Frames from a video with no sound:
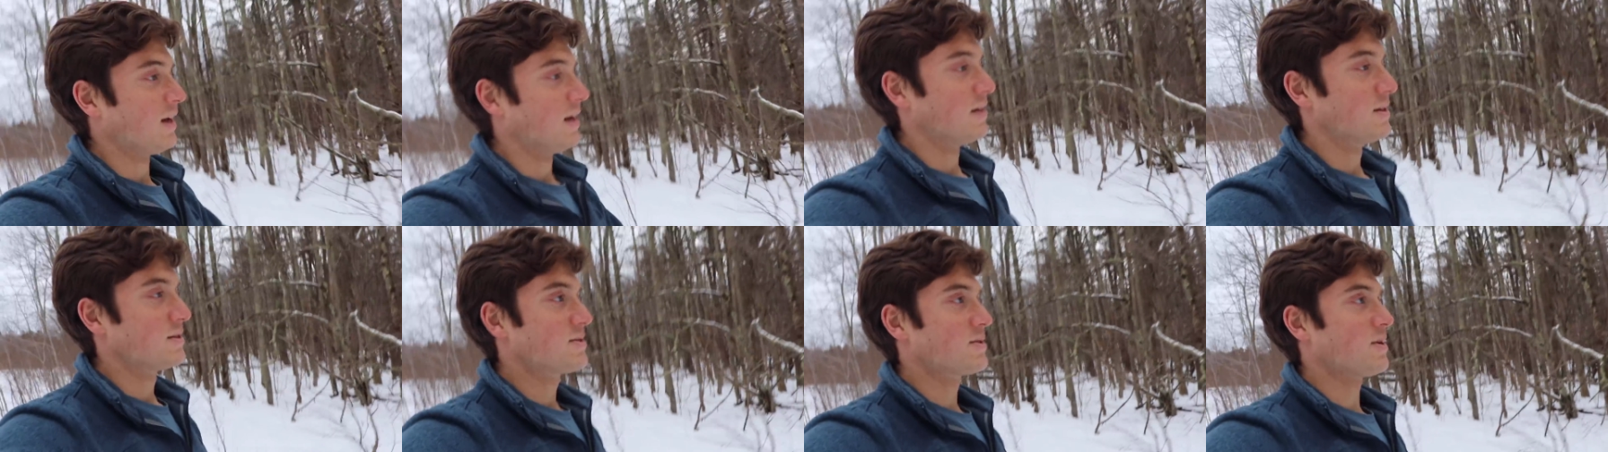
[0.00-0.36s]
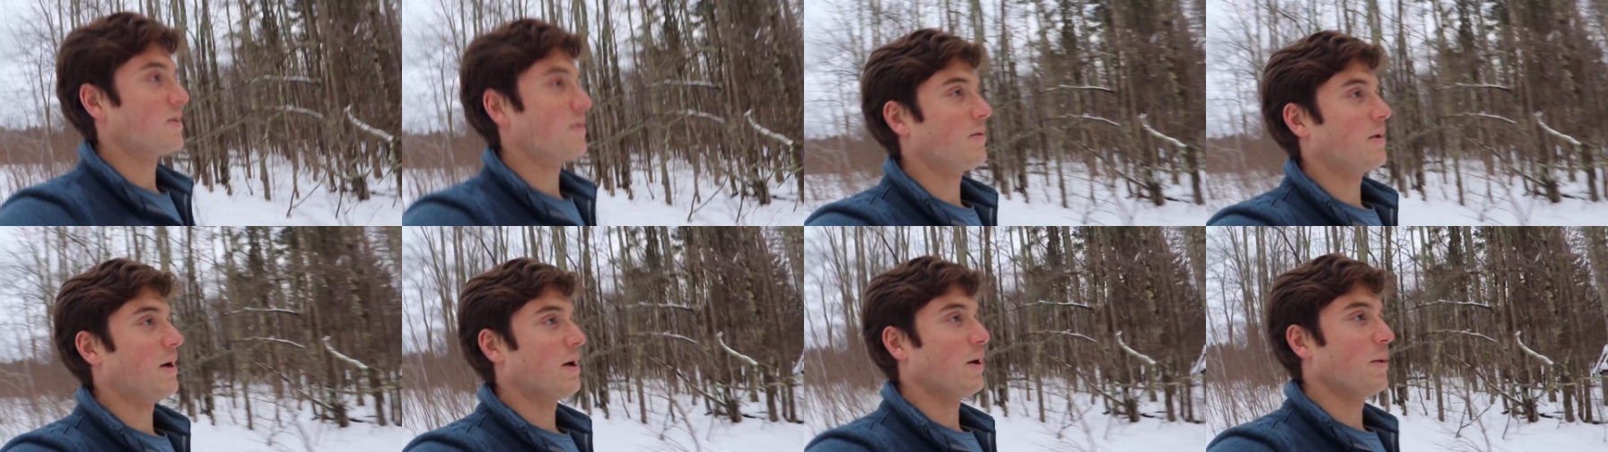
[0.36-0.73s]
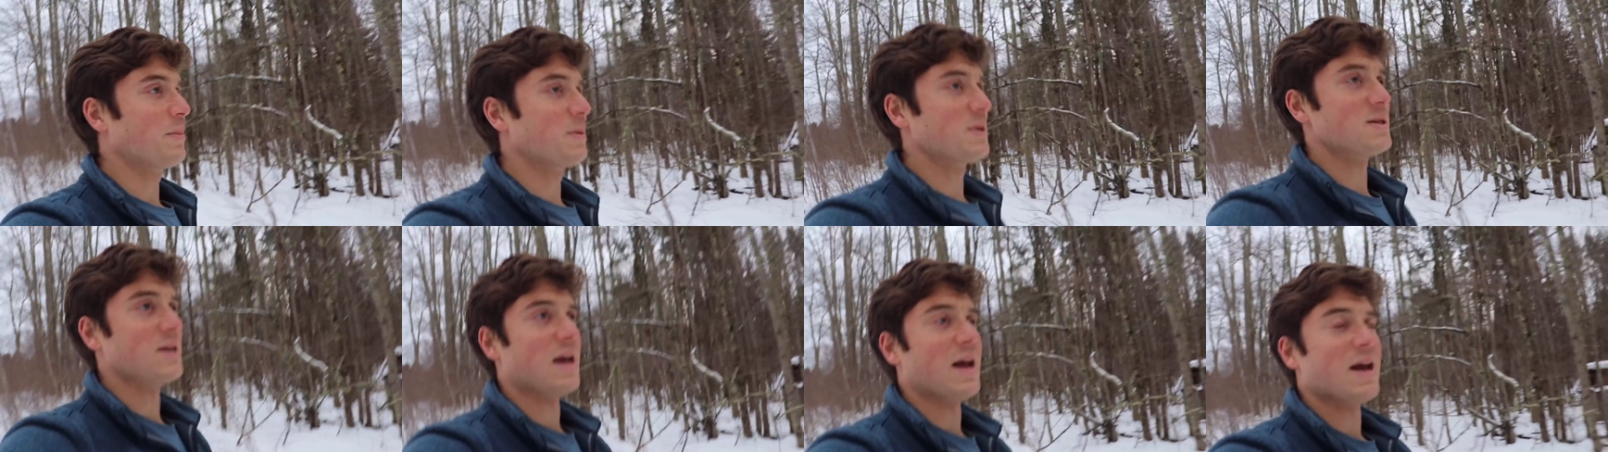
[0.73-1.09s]
So I hope
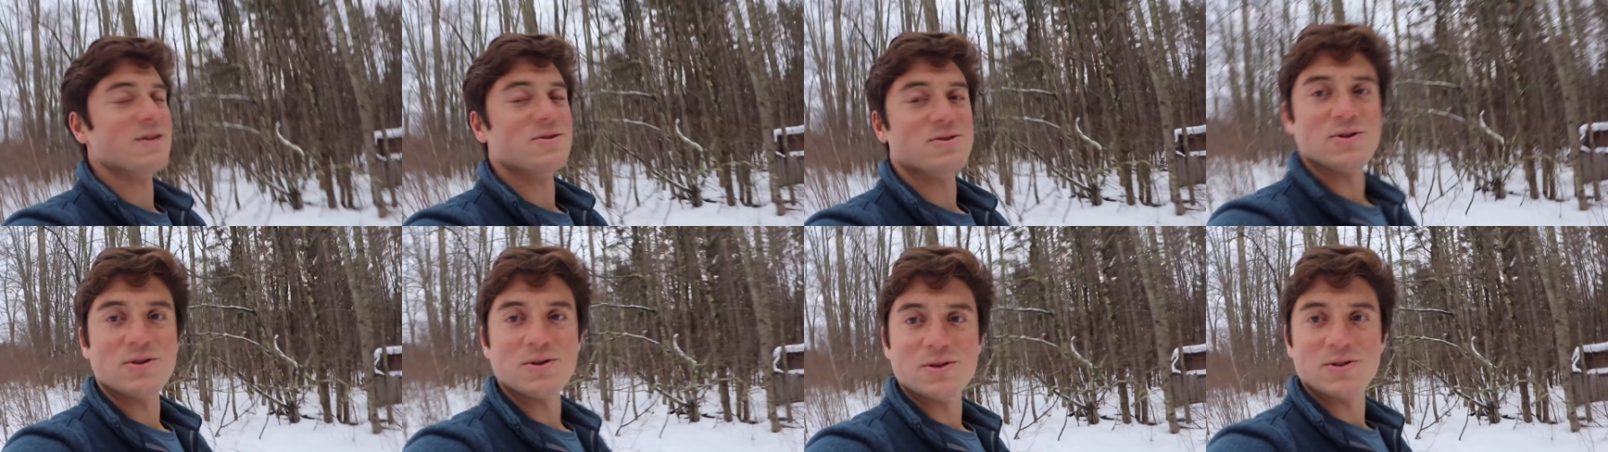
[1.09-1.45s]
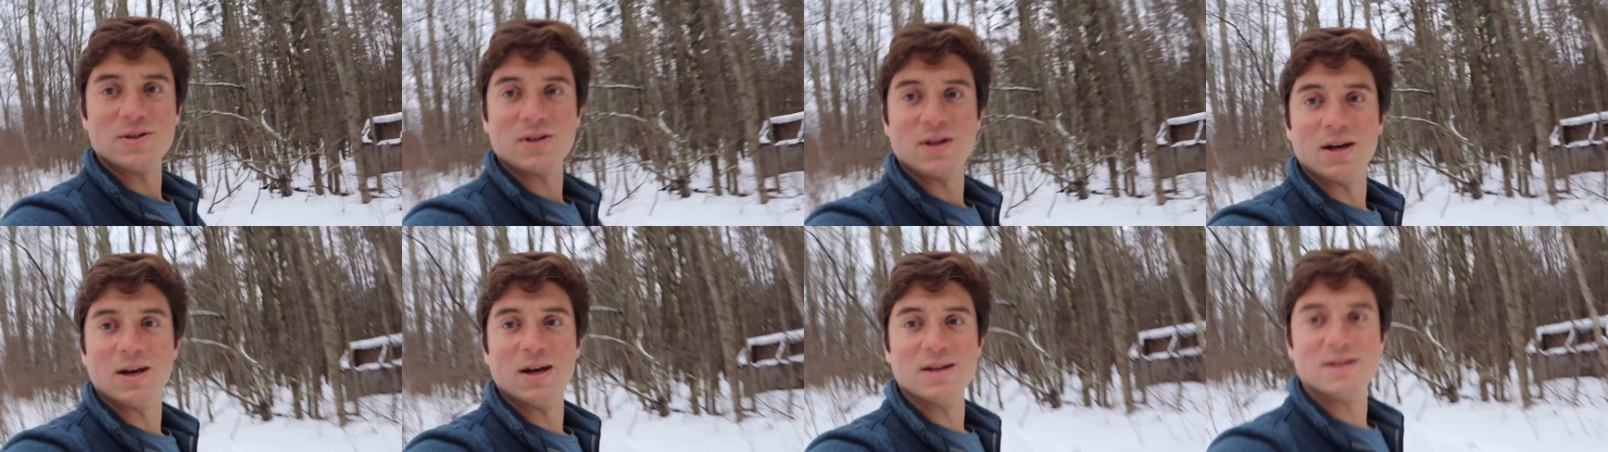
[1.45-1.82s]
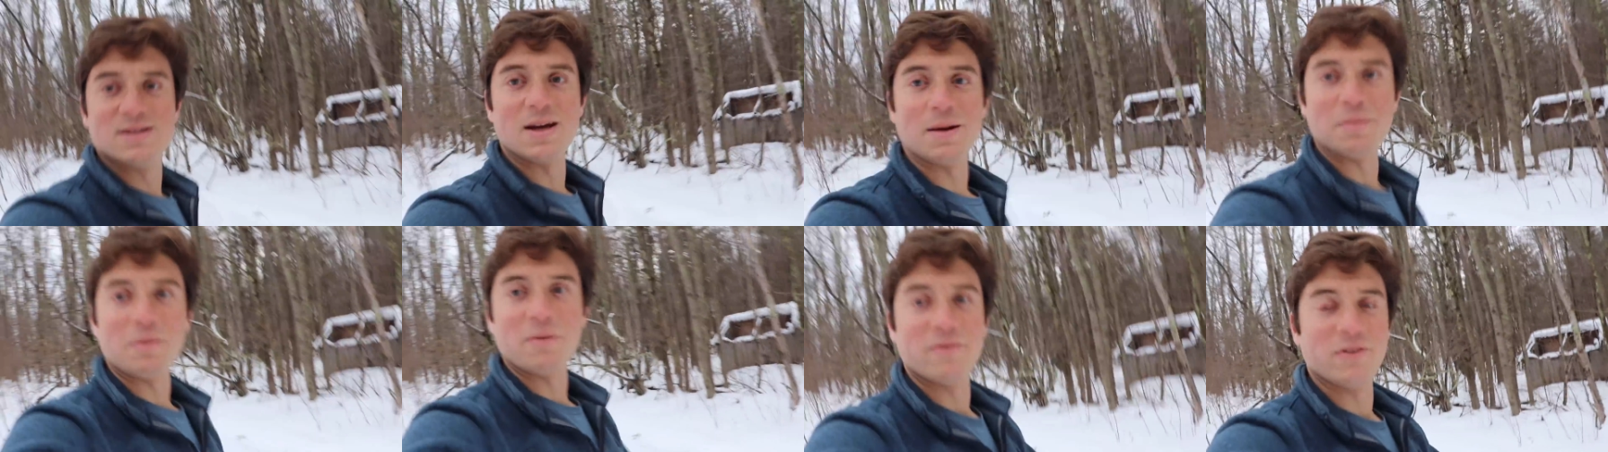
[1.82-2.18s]
this answers
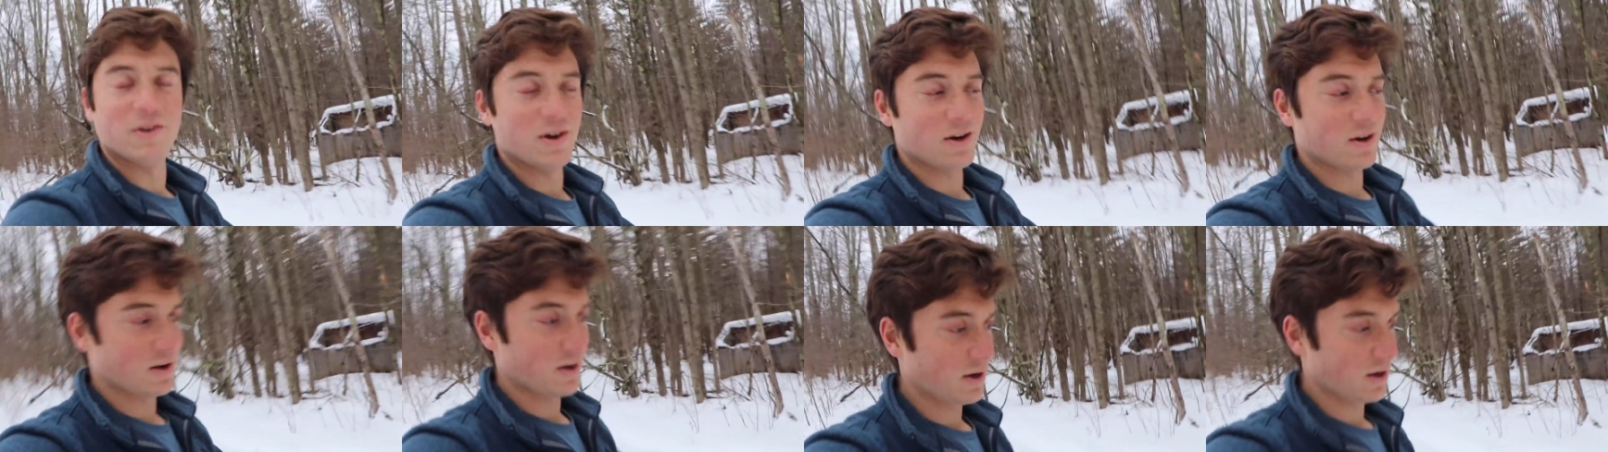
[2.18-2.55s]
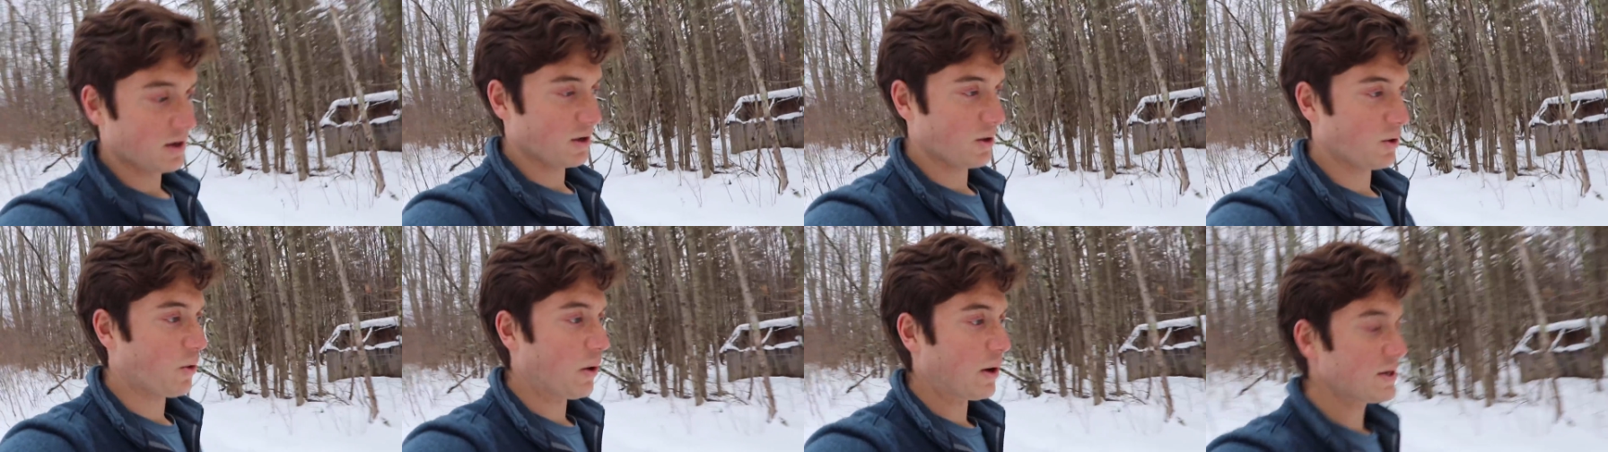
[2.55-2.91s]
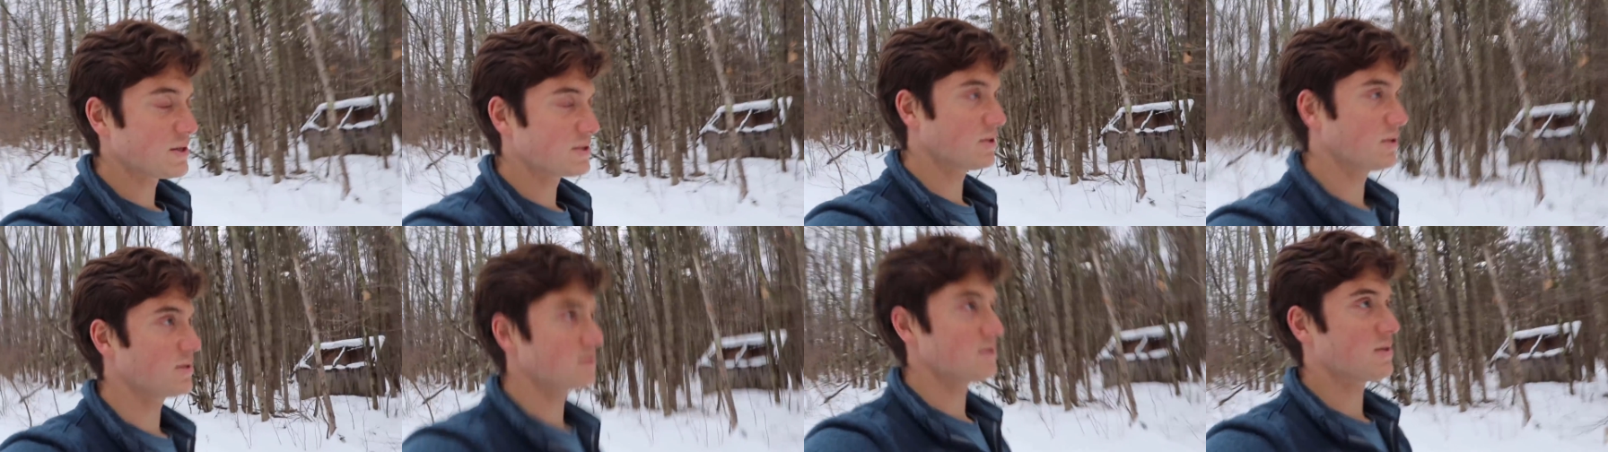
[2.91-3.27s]
some of your
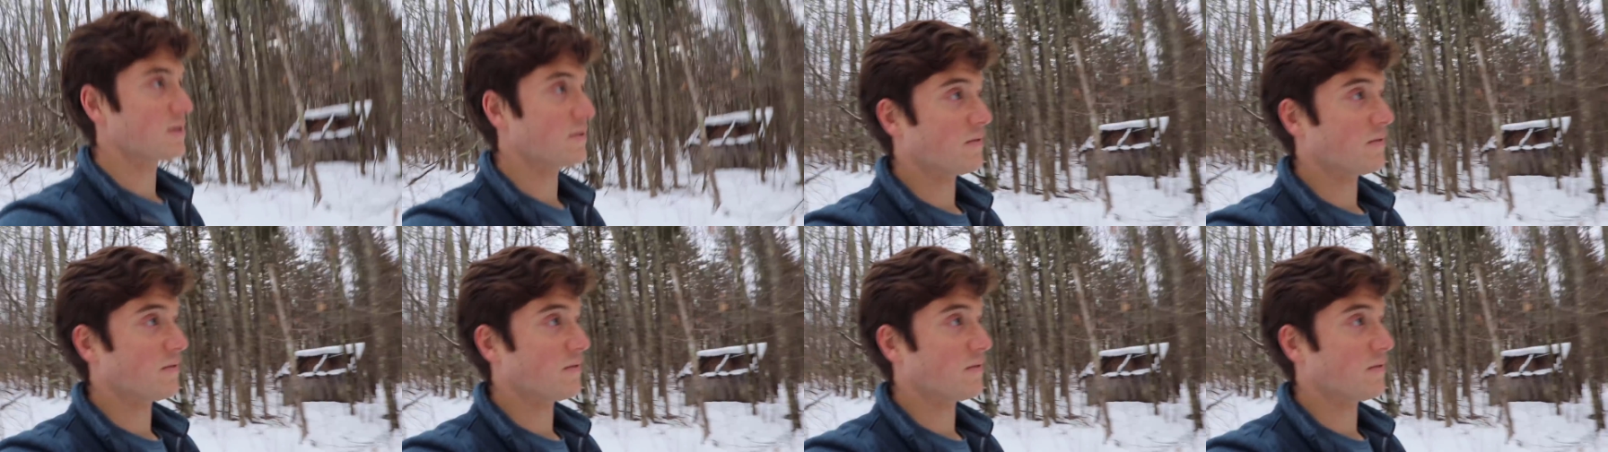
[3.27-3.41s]
questions.